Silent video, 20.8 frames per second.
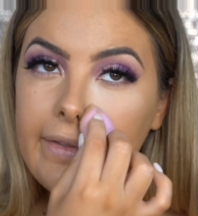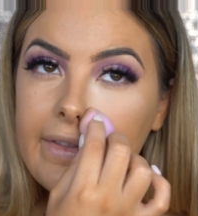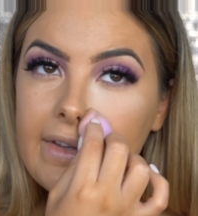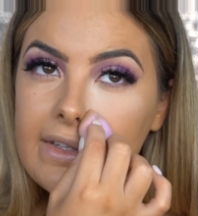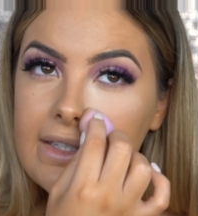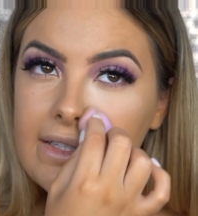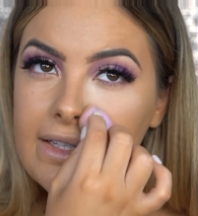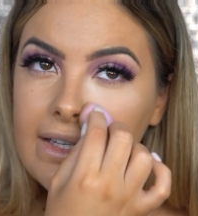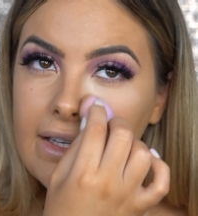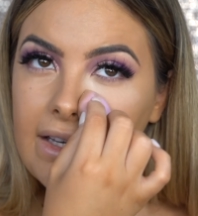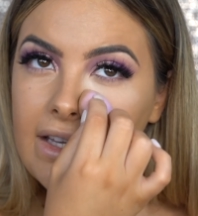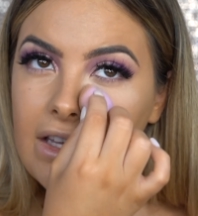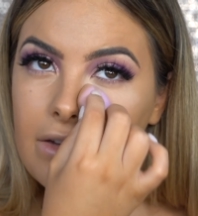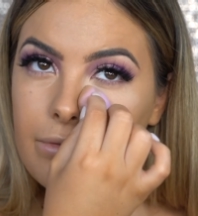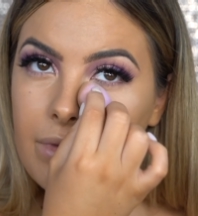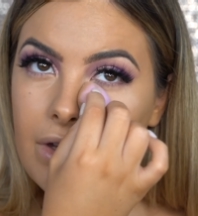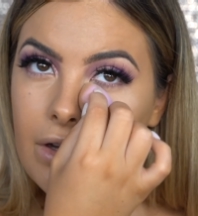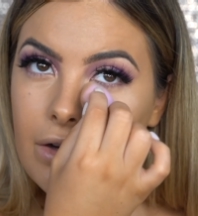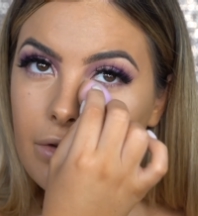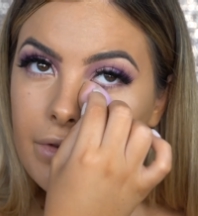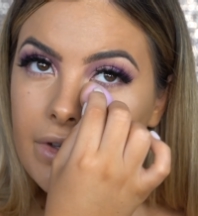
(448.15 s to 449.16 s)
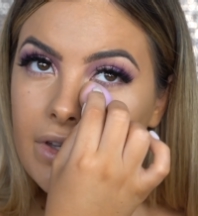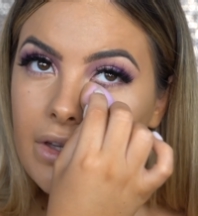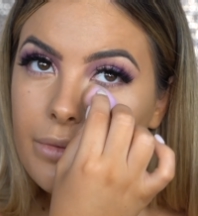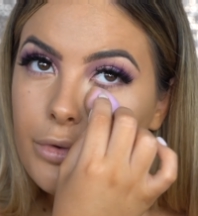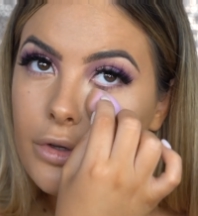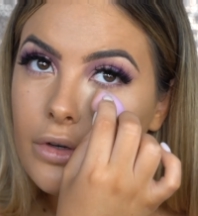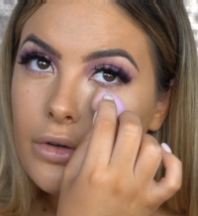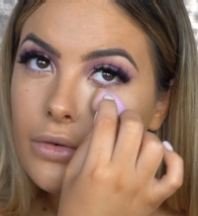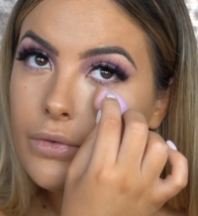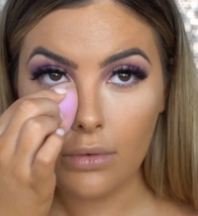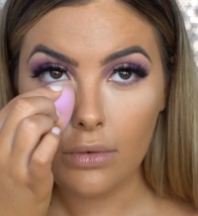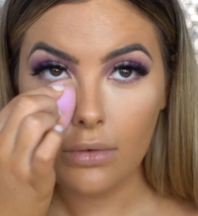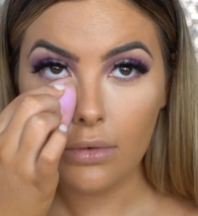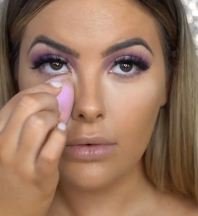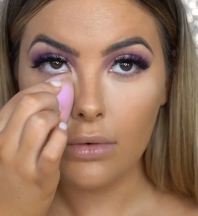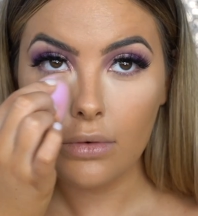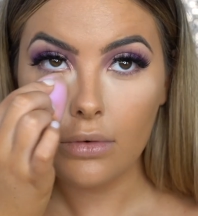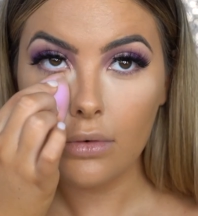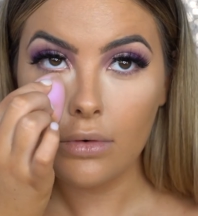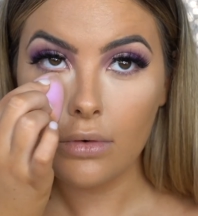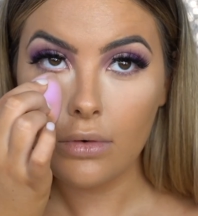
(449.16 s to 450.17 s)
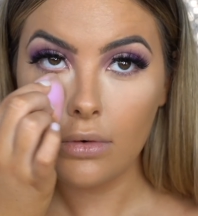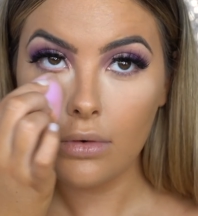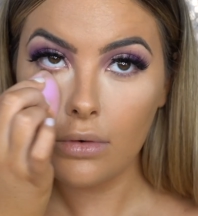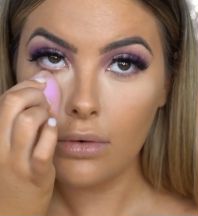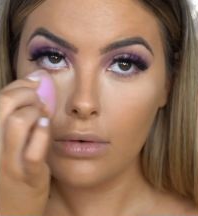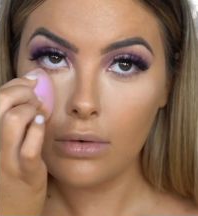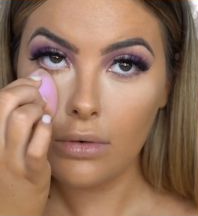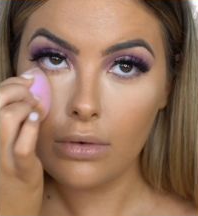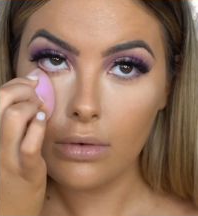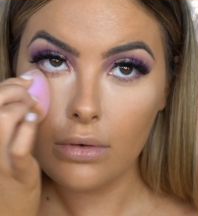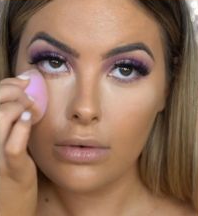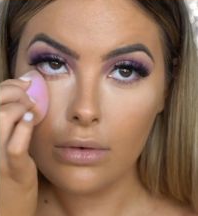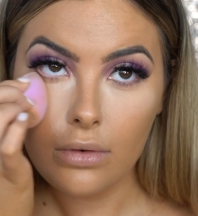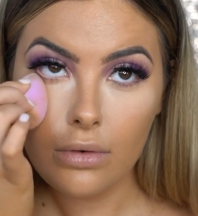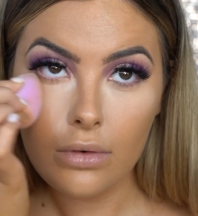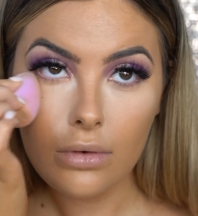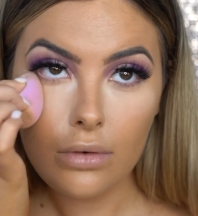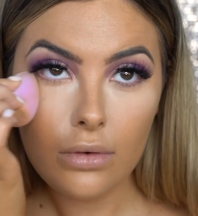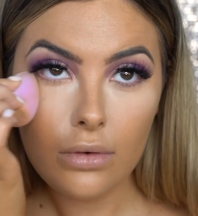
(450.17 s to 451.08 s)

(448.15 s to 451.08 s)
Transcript: This is going to give me a really beautiful airbrush finish.